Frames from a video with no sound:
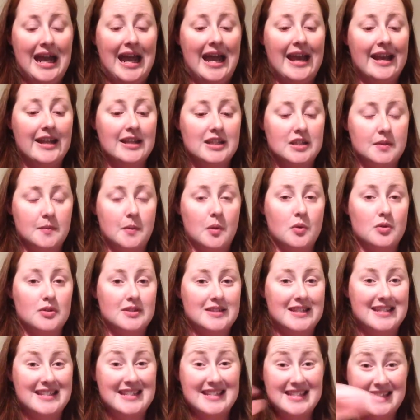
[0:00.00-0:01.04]
and it's
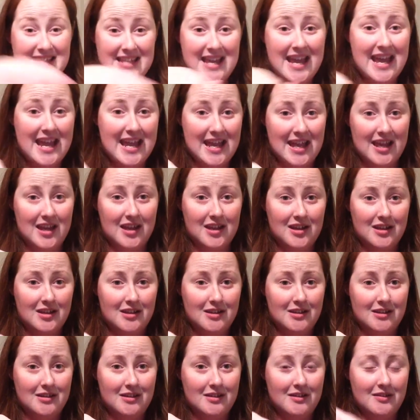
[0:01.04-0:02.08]
supposed to stay
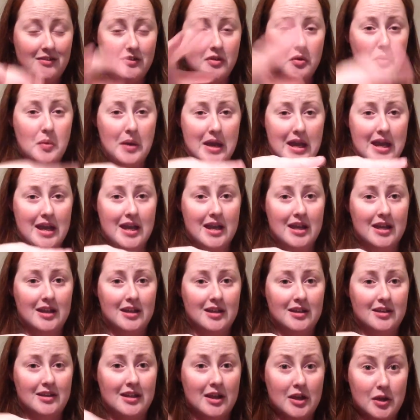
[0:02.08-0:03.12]
the way
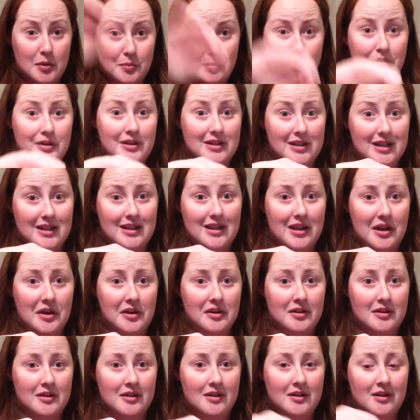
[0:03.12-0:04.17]
that you put it in
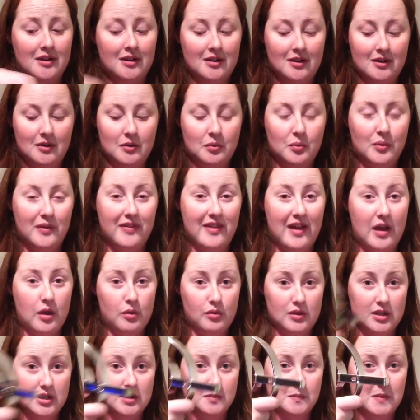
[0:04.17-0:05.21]
there.
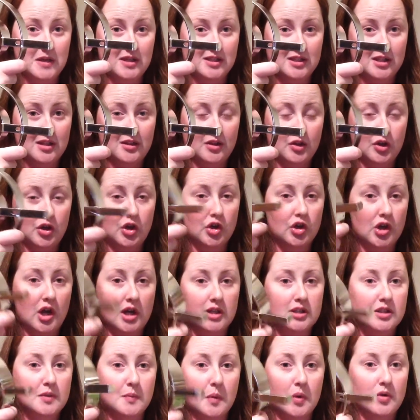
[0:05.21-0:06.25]
Without this piece in there, you're
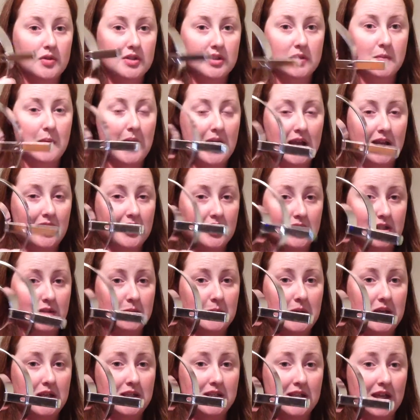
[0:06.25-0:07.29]
not supposed to bake this
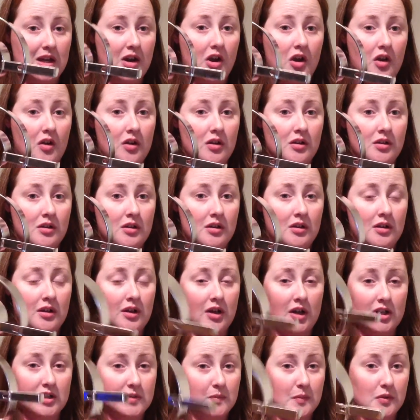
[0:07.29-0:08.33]
piece at all.
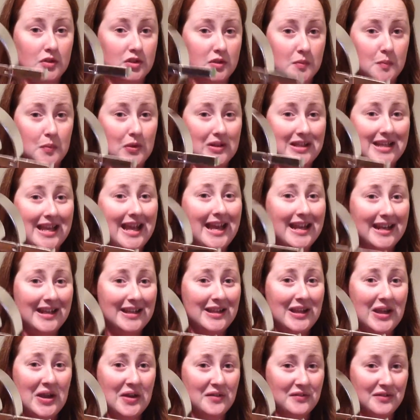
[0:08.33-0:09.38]
You're not supposed to put that in
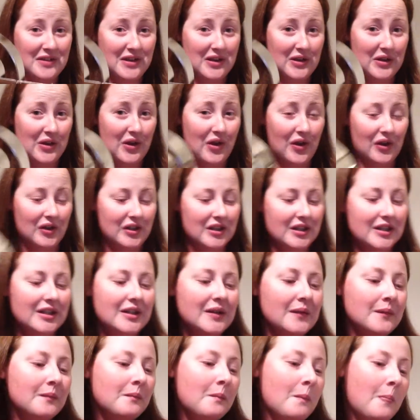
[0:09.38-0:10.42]
the oven at all.
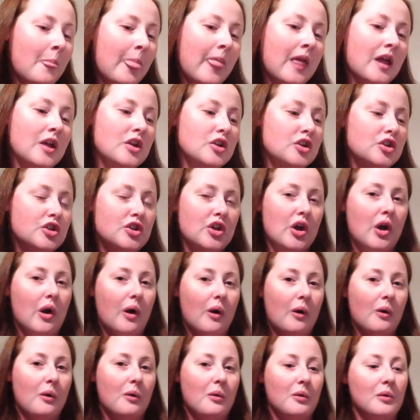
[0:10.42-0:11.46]

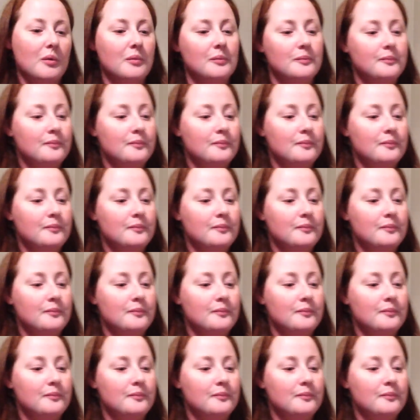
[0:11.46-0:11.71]
So